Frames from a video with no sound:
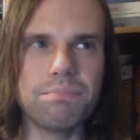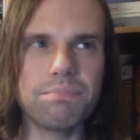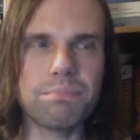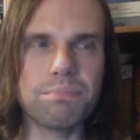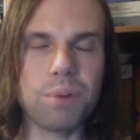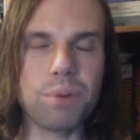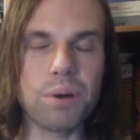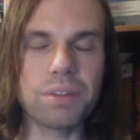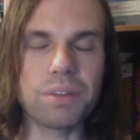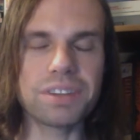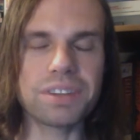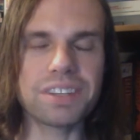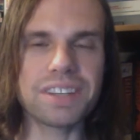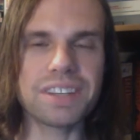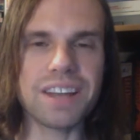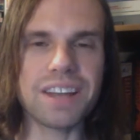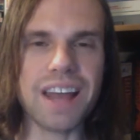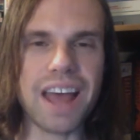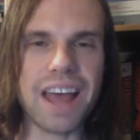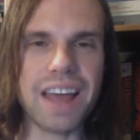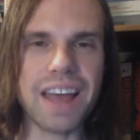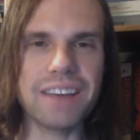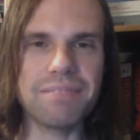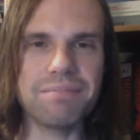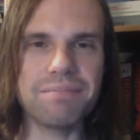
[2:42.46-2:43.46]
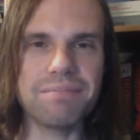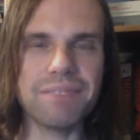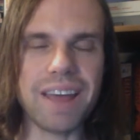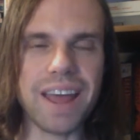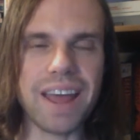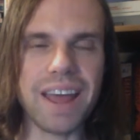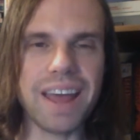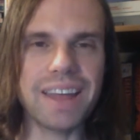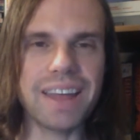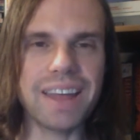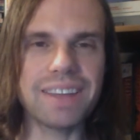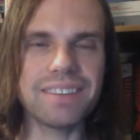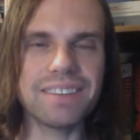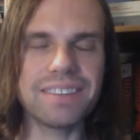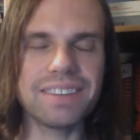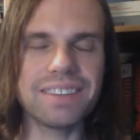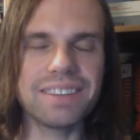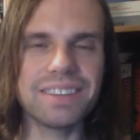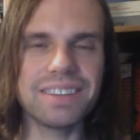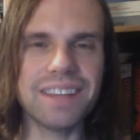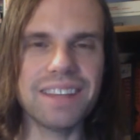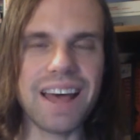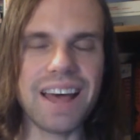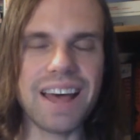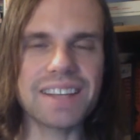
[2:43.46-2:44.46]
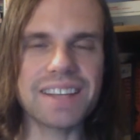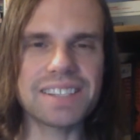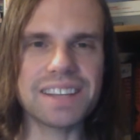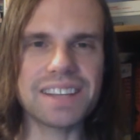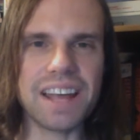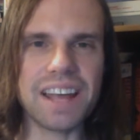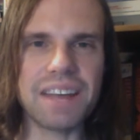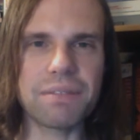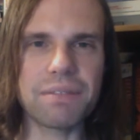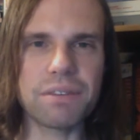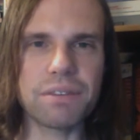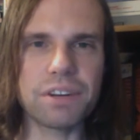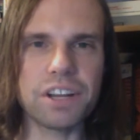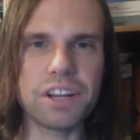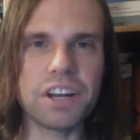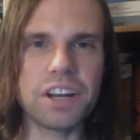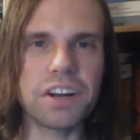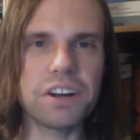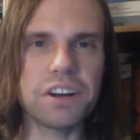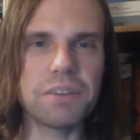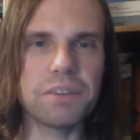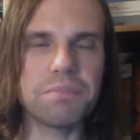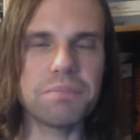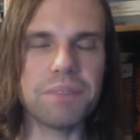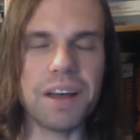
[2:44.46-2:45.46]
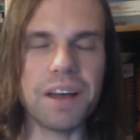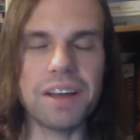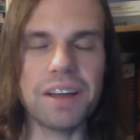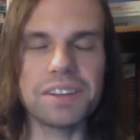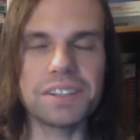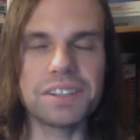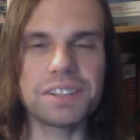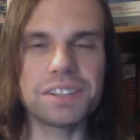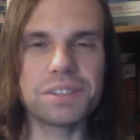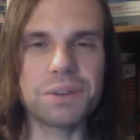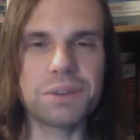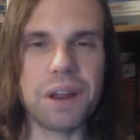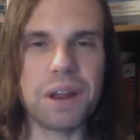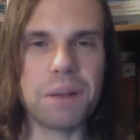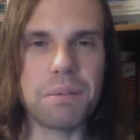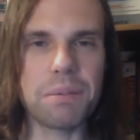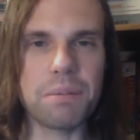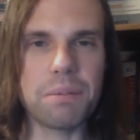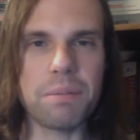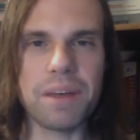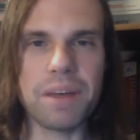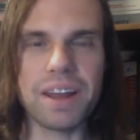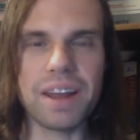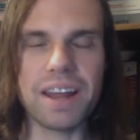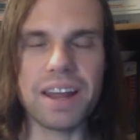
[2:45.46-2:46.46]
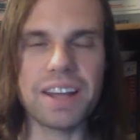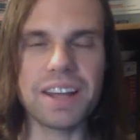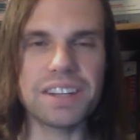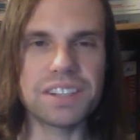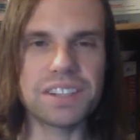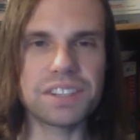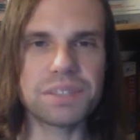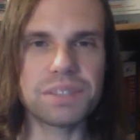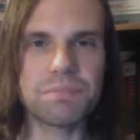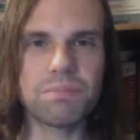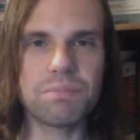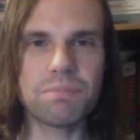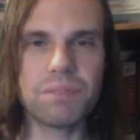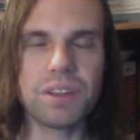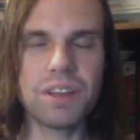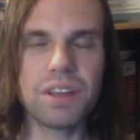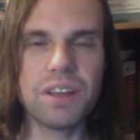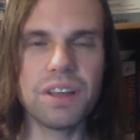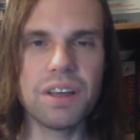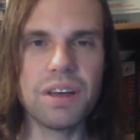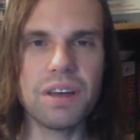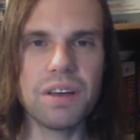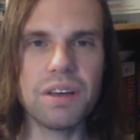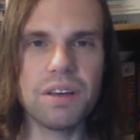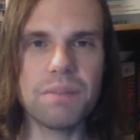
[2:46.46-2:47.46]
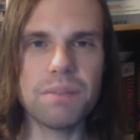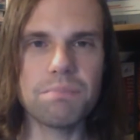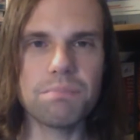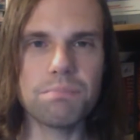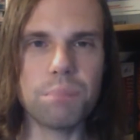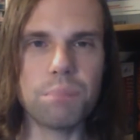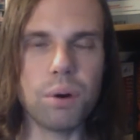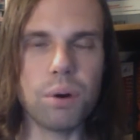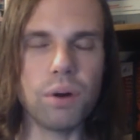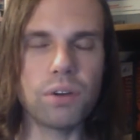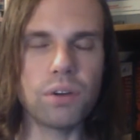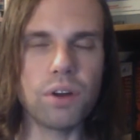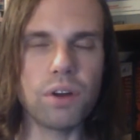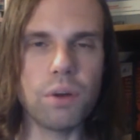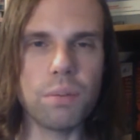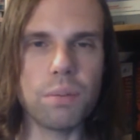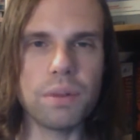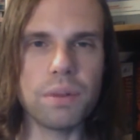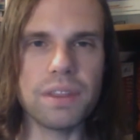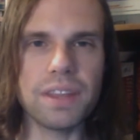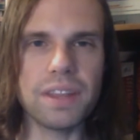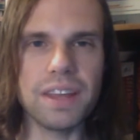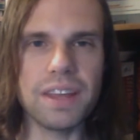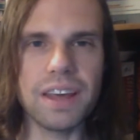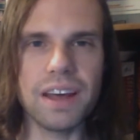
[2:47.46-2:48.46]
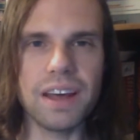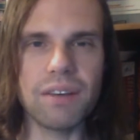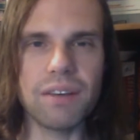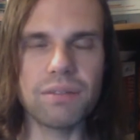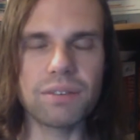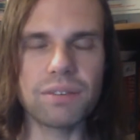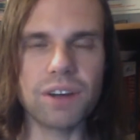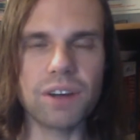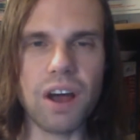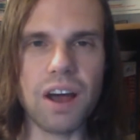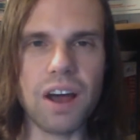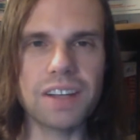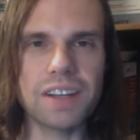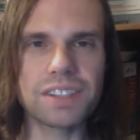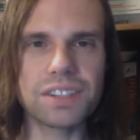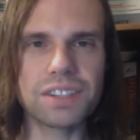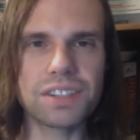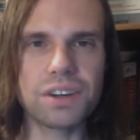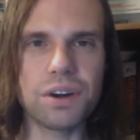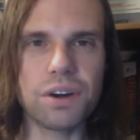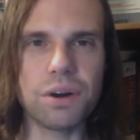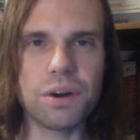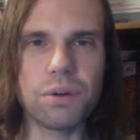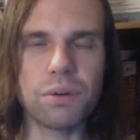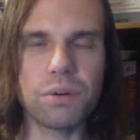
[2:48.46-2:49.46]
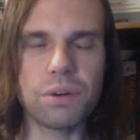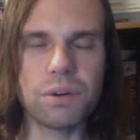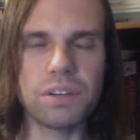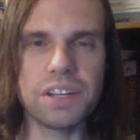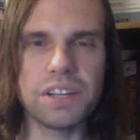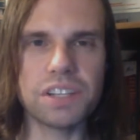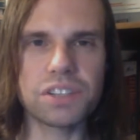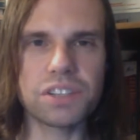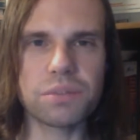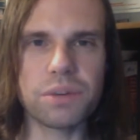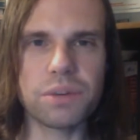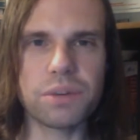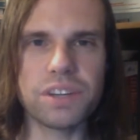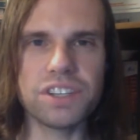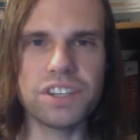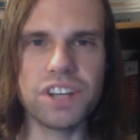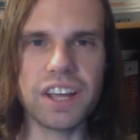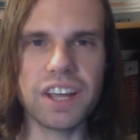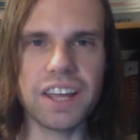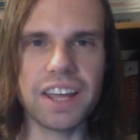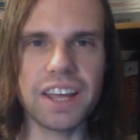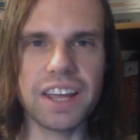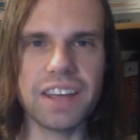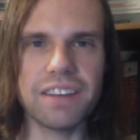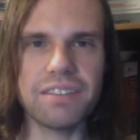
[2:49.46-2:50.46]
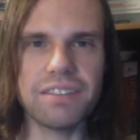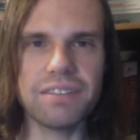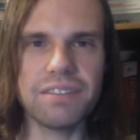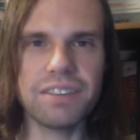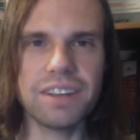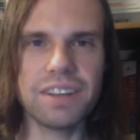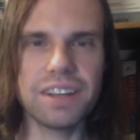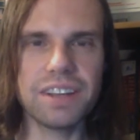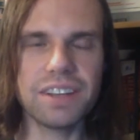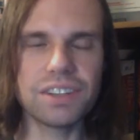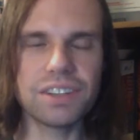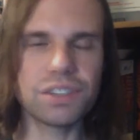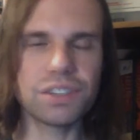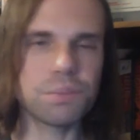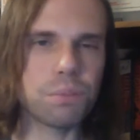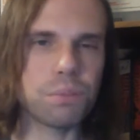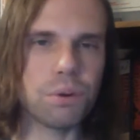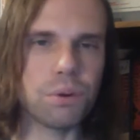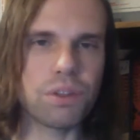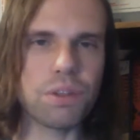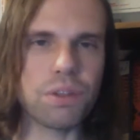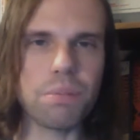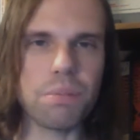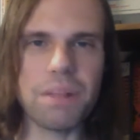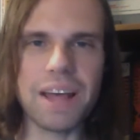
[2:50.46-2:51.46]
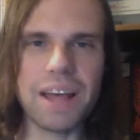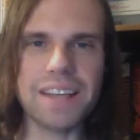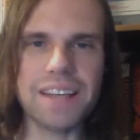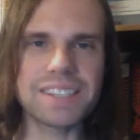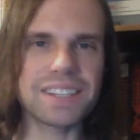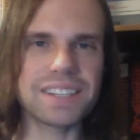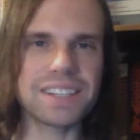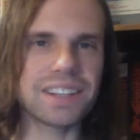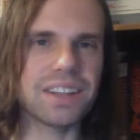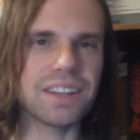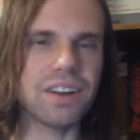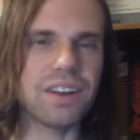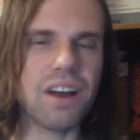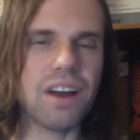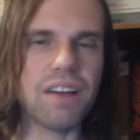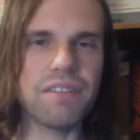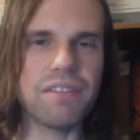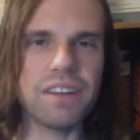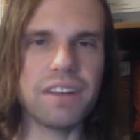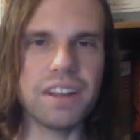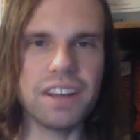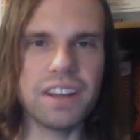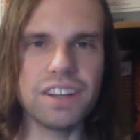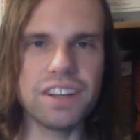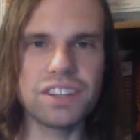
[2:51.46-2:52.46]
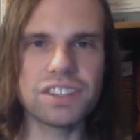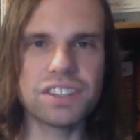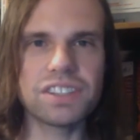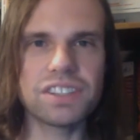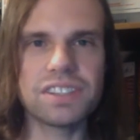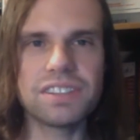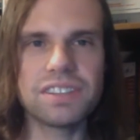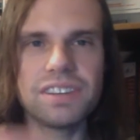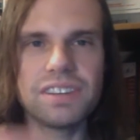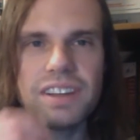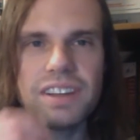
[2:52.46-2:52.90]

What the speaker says: both tonight and last night for dinner, I'll just straight up admit, I just pulled open the Costco rotisserie chicken, just pulled the plastic lid off it, and just